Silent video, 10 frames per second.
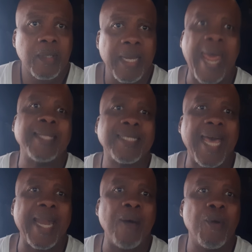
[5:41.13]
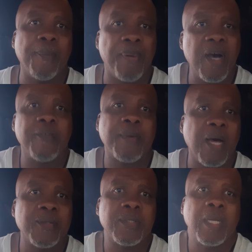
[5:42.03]
And I decide I want to puff
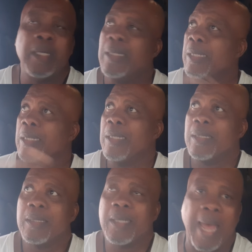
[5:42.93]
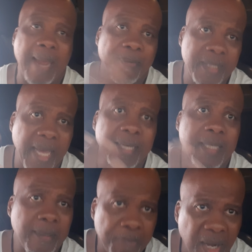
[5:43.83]
because,
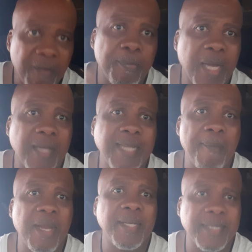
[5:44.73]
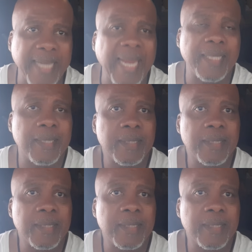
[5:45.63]
hypothetically, puff because I'm in the state